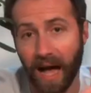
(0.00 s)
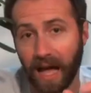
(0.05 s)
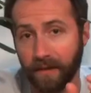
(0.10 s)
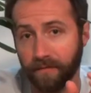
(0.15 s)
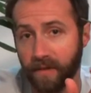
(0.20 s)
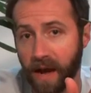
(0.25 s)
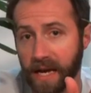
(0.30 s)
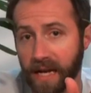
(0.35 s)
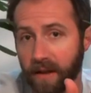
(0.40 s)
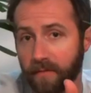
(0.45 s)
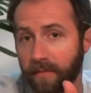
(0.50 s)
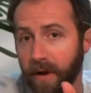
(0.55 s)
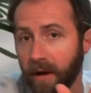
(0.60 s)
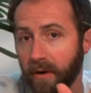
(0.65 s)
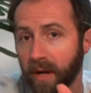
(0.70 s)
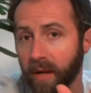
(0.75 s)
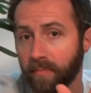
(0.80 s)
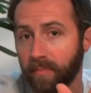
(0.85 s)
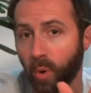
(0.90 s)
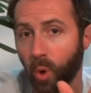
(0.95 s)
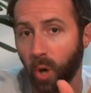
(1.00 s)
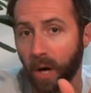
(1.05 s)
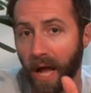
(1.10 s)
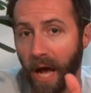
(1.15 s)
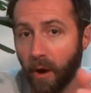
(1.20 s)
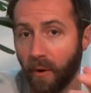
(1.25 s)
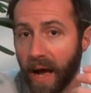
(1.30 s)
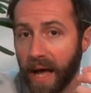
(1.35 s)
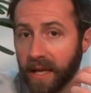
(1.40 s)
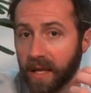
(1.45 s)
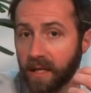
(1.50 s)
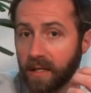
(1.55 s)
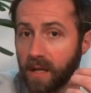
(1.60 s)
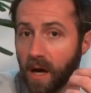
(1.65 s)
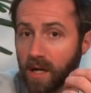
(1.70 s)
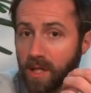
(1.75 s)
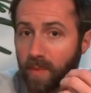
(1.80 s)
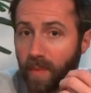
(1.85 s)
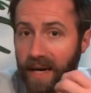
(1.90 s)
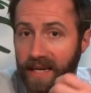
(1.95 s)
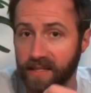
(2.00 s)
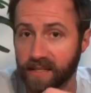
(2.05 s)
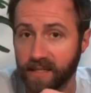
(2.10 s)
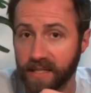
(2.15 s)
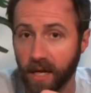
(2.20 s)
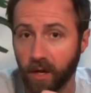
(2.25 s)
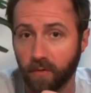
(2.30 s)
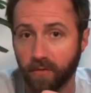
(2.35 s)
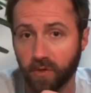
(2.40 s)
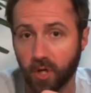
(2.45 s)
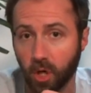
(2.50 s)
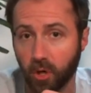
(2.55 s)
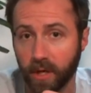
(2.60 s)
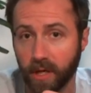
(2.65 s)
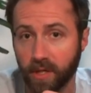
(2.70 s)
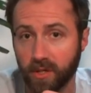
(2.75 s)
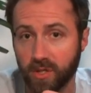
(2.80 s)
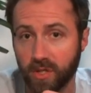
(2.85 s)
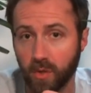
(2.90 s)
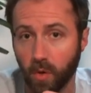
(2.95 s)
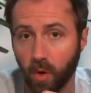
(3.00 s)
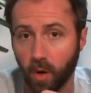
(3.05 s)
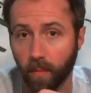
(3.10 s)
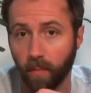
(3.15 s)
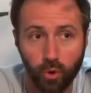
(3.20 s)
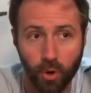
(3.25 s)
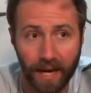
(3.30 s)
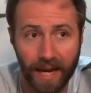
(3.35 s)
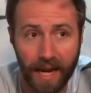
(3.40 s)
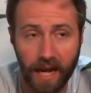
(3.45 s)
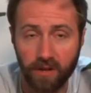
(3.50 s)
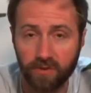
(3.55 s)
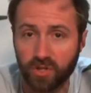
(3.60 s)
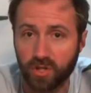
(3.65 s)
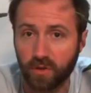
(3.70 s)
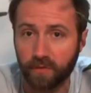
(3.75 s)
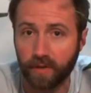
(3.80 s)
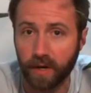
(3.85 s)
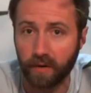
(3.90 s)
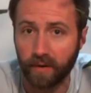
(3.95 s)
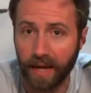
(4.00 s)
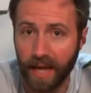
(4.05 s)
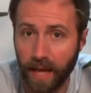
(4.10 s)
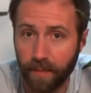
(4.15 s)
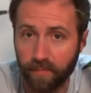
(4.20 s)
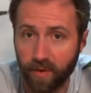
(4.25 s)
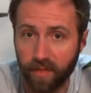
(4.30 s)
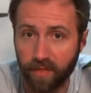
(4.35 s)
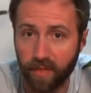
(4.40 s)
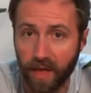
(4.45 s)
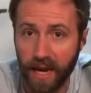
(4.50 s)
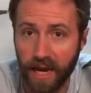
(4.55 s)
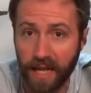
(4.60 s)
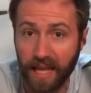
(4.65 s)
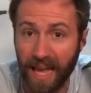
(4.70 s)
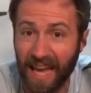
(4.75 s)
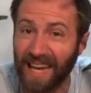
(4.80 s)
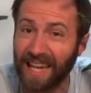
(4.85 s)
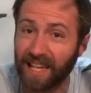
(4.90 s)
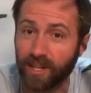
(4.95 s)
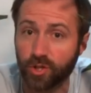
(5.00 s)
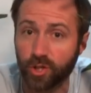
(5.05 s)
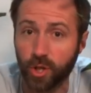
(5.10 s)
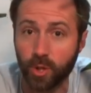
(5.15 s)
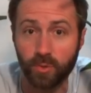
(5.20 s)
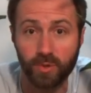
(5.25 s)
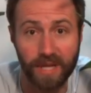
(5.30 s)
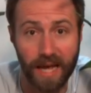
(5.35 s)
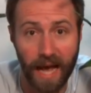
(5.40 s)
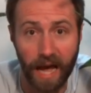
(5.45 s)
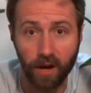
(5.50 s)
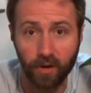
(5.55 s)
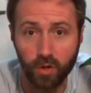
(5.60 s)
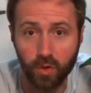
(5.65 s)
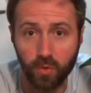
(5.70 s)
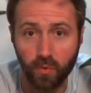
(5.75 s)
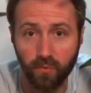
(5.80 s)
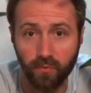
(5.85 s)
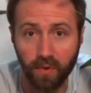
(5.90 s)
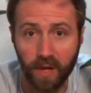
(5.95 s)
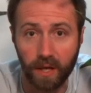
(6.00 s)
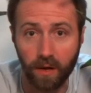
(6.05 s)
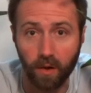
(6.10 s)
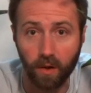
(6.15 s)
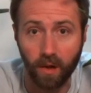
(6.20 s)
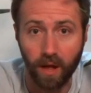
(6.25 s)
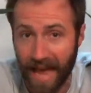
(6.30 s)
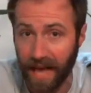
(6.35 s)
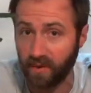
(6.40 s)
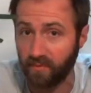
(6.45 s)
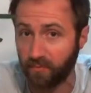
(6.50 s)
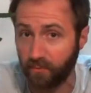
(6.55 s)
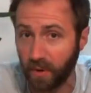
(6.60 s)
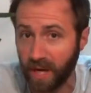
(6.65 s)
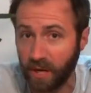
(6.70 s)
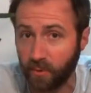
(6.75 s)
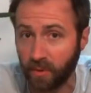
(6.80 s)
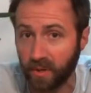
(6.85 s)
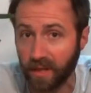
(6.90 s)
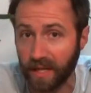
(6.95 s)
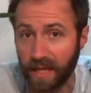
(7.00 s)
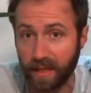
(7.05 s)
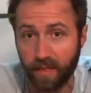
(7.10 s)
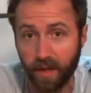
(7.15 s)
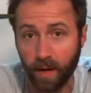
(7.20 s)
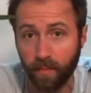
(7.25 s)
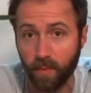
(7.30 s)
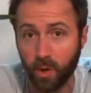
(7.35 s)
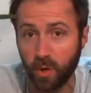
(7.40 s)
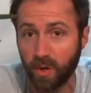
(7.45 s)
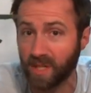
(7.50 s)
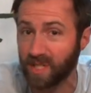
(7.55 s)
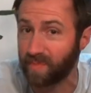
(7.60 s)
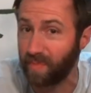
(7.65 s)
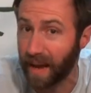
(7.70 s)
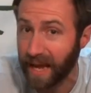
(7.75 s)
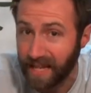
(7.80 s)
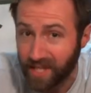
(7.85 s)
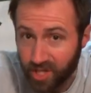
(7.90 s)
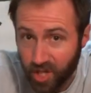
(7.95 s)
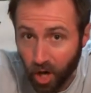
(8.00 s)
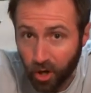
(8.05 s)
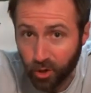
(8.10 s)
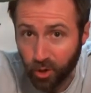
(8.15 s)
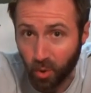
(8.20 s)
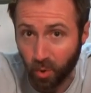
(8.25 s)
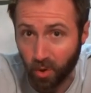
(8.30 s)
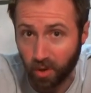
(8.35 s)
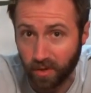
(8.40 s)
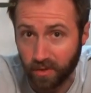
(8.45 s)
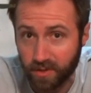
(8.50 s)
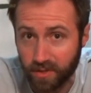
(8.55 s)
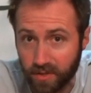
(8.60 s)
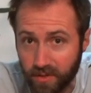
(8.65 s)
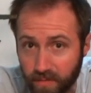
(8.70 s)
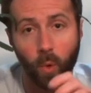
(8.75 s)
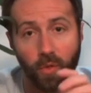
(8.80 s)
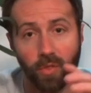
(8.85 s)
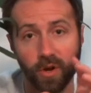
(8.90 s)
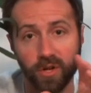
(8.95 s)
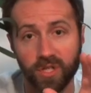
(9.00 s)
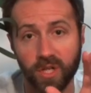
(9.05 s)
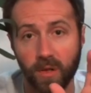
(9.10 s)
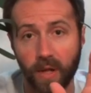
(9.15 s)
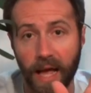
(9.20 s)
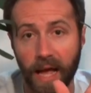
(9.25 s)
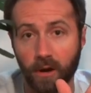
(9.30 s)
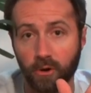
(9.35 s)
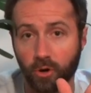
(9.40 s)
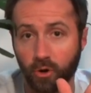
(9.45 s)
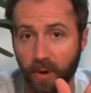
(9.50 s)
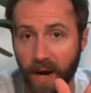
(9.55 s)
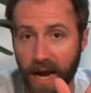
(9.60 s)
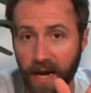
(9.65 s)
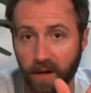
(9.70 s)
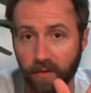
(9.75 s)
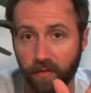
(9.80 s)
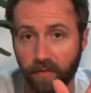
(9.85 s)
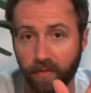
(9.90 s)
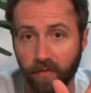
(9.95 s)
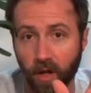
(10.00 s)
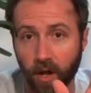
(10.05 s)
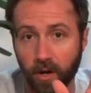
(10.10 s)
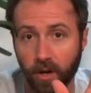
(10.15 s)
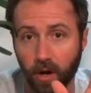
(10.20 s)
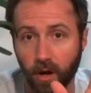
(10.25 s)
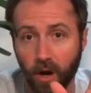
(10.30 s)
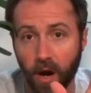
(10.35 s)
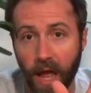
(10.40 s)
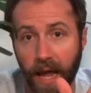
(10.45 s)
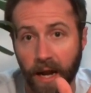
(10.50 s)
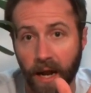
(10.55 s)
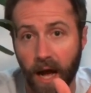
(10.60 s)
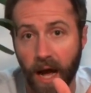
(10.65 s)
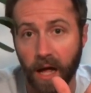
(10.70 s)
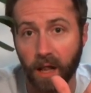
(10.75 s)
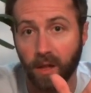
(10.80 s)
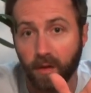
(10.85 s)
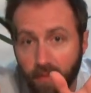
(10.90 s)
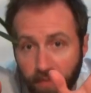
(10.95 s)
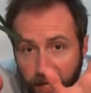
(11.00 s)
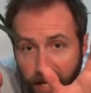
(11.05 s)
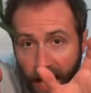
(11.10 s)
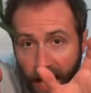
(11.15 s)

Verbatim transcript: I find it very important how I conduct myself during a storm. Greyhounds are very empathetic and in tune to how you feel, and frequently they're mood is based on yours. When there's a loud crack of thunder and Olive